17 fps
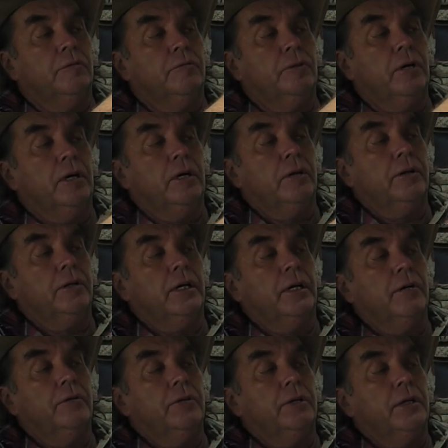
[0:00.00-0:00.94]
Fold it
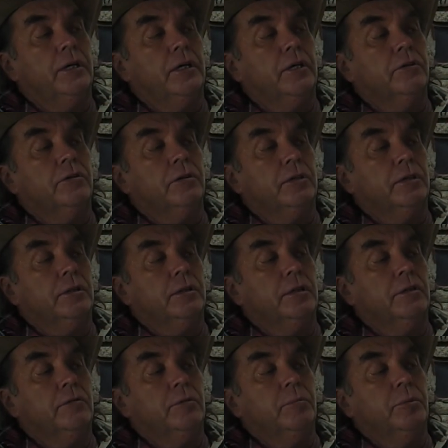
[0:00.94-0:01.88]
over the edge, you can
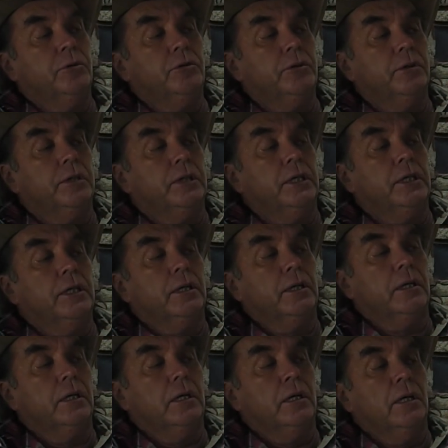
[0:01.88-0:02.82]
even push it
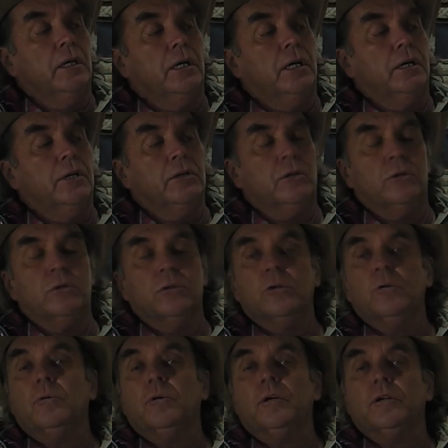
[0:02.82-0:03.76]
down and you can
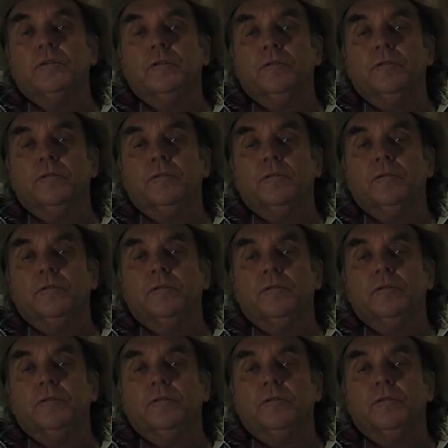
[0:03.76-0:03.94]
always